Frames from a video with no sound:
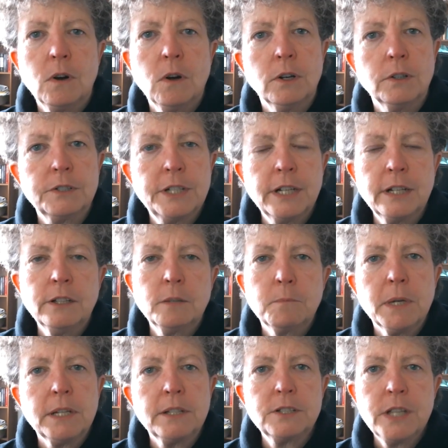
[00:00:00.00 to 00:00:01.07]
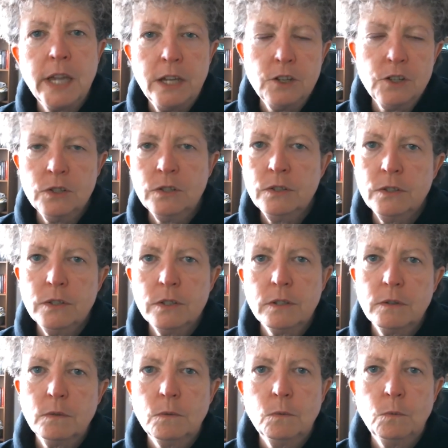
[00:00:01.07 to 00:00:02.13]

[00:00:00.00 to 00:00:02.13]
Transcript: our daily meditations,